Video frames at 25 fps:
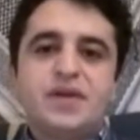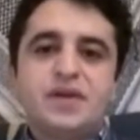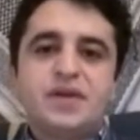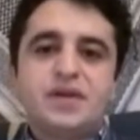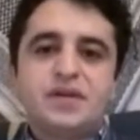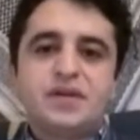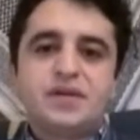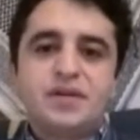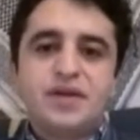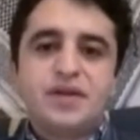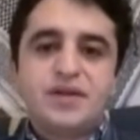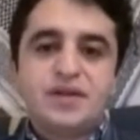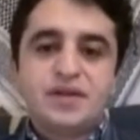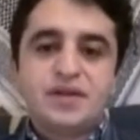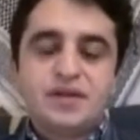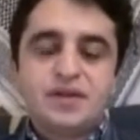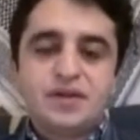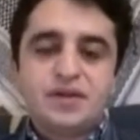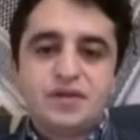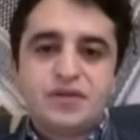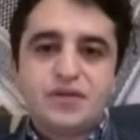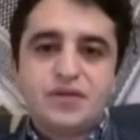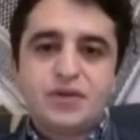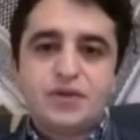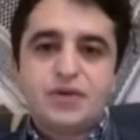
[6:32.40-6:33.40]

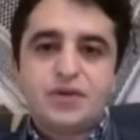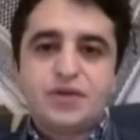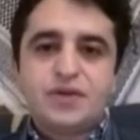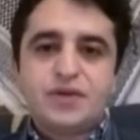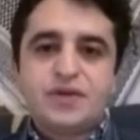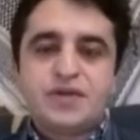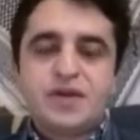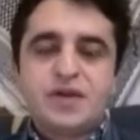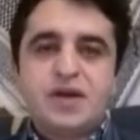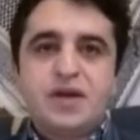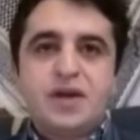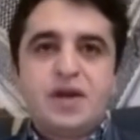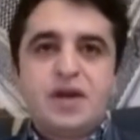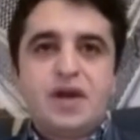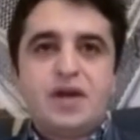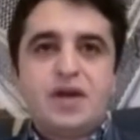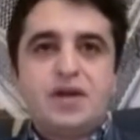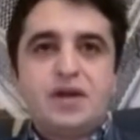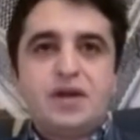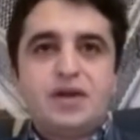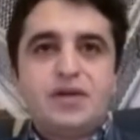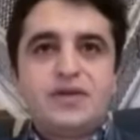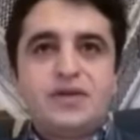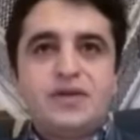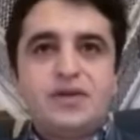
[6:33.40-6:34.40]
Yazidi refugees. And
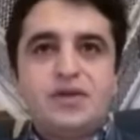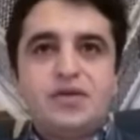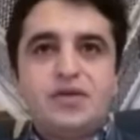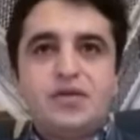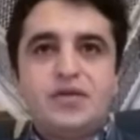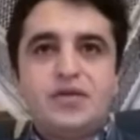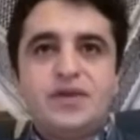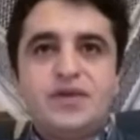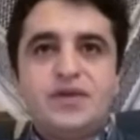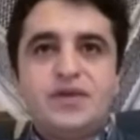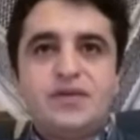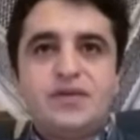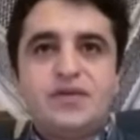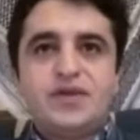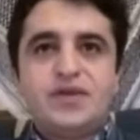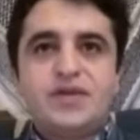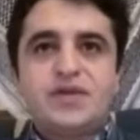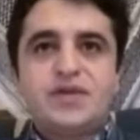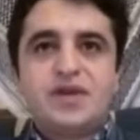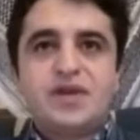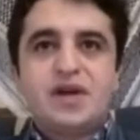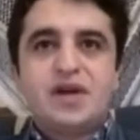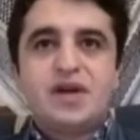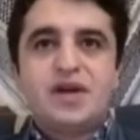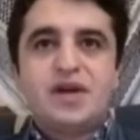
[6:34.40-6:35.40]
also we
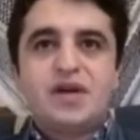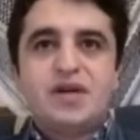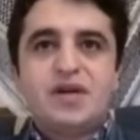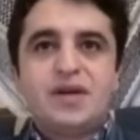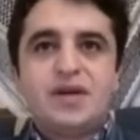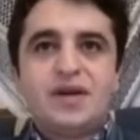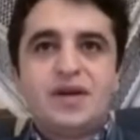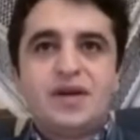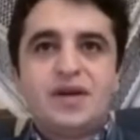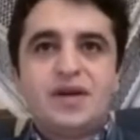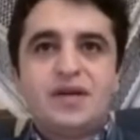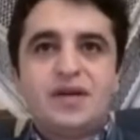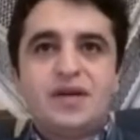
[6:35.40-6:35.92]
saw